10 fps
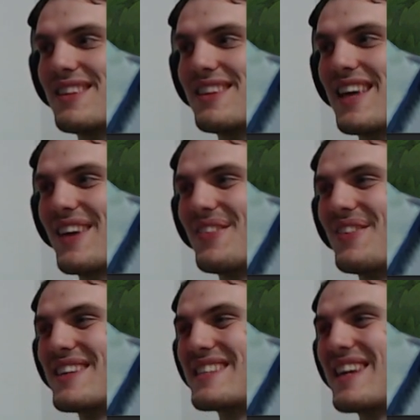Thank you
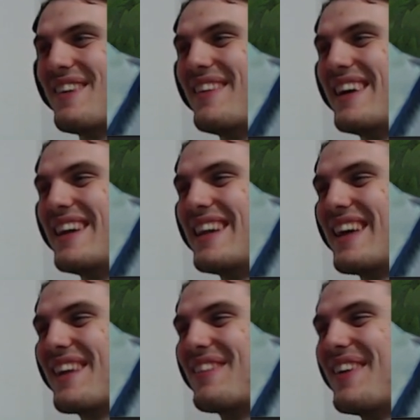for the sound, man.
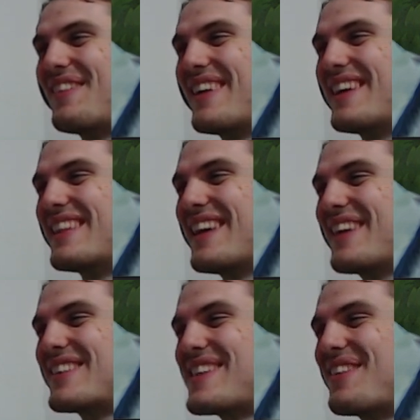Thank you, my friend. Thank
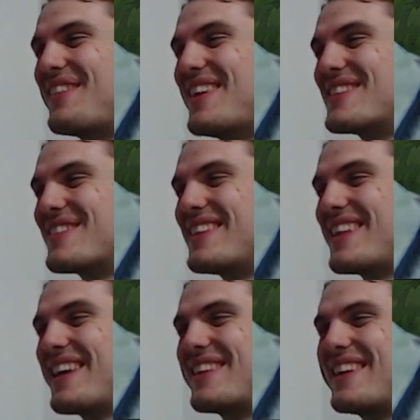you, seven months, man.
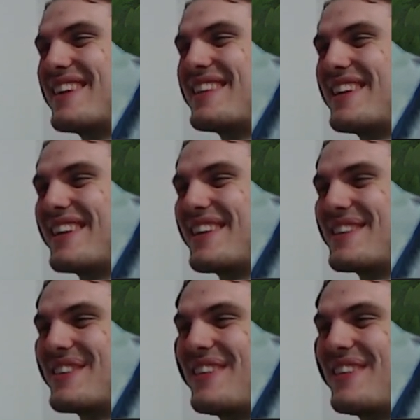Thank you, thank you, thank you, thank you so